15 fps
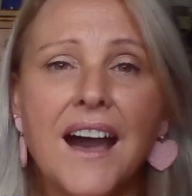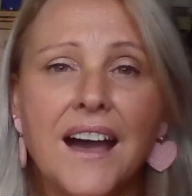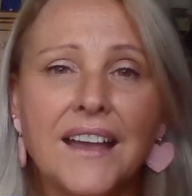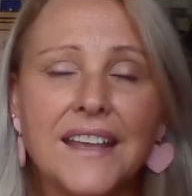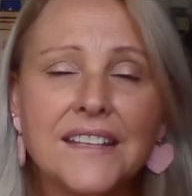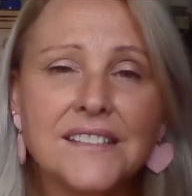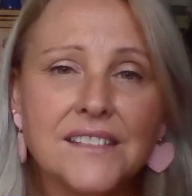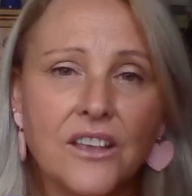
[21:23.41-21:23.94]

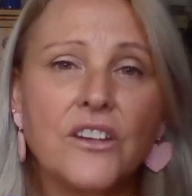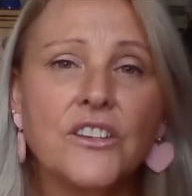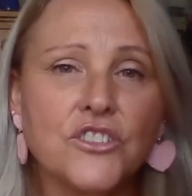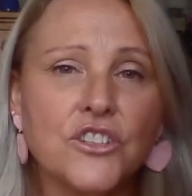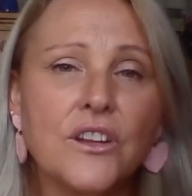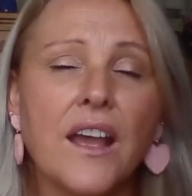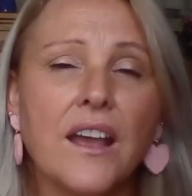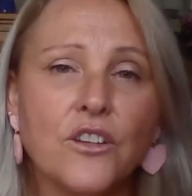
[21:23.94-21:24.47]
it's going
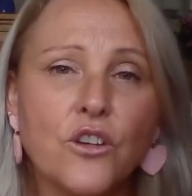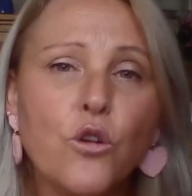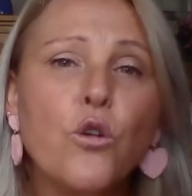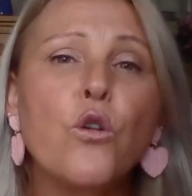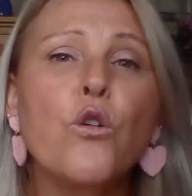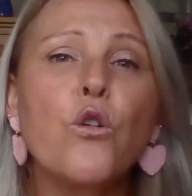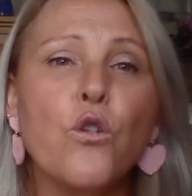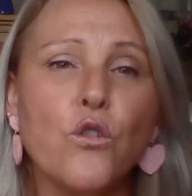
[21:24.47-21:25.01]
to
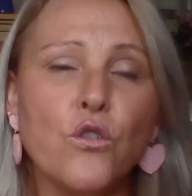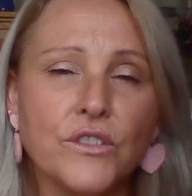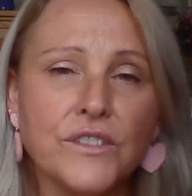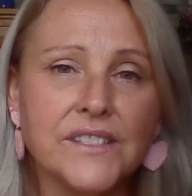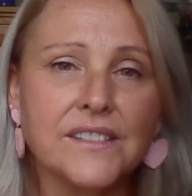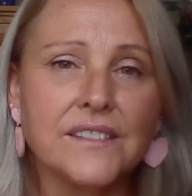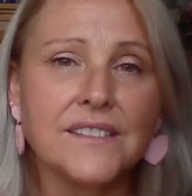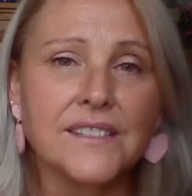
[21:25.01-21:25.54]

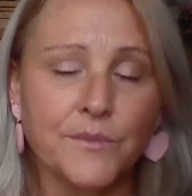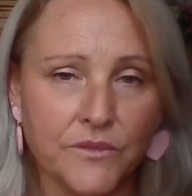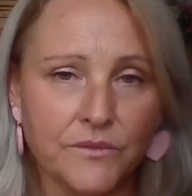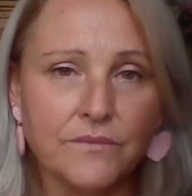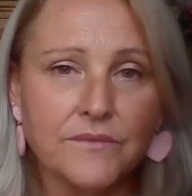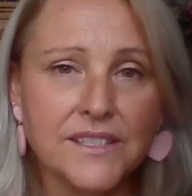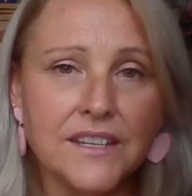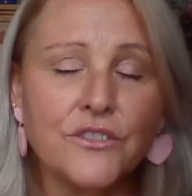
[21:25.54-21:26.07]
cause some
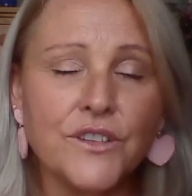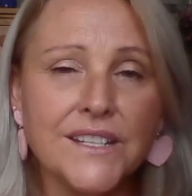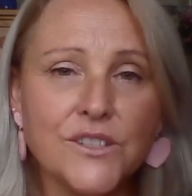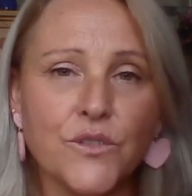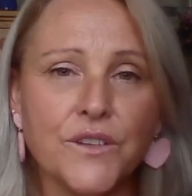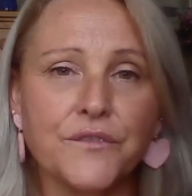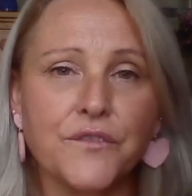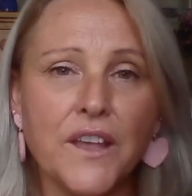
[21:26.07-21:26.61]
serious
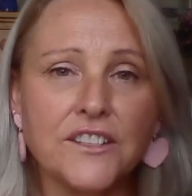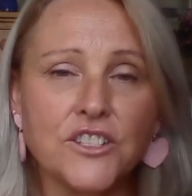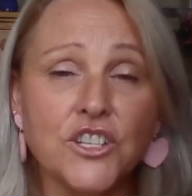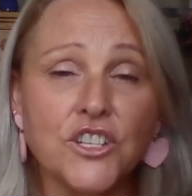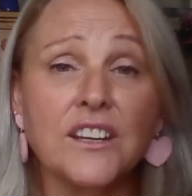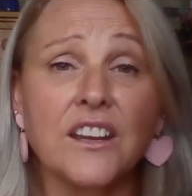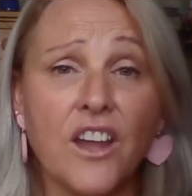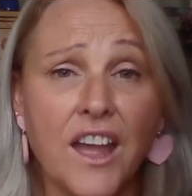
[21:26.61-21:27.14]

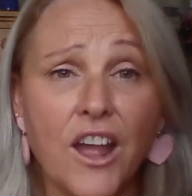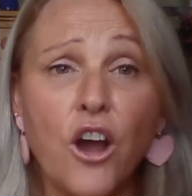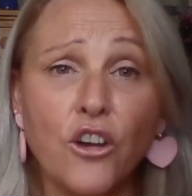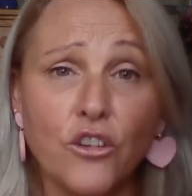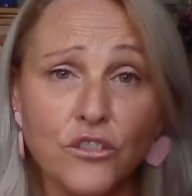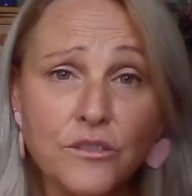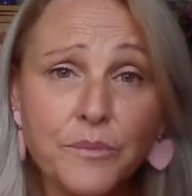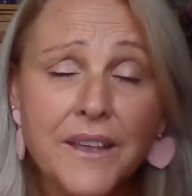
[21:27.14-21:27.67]
reflection and I
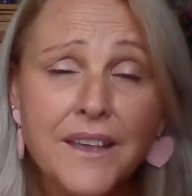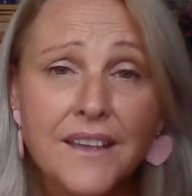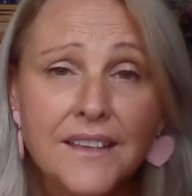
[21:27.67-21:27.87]
hope